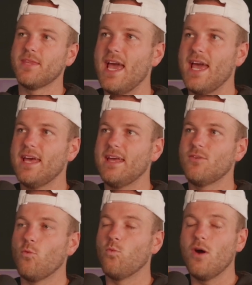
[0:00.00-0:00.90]
And
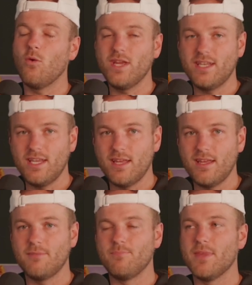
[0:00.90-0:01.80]
what we
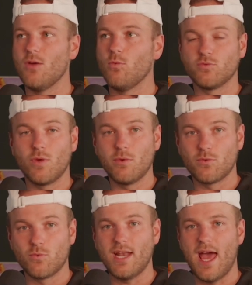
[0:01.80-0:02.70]
did was we would
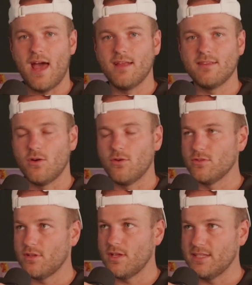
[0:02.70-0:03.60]
run ads
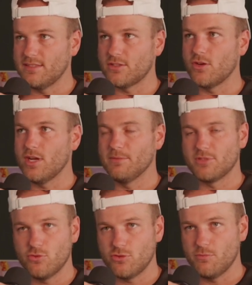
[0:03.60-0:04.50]
on Instagram,
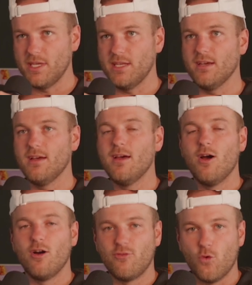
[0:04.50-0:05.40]
social media
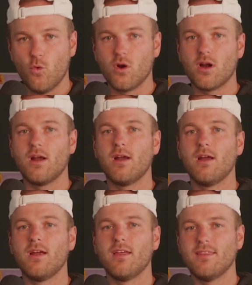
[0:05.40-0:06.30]
for
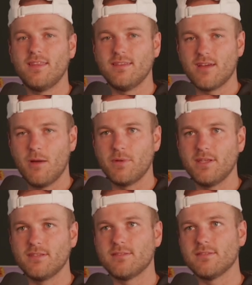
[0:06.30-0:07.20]
these companies.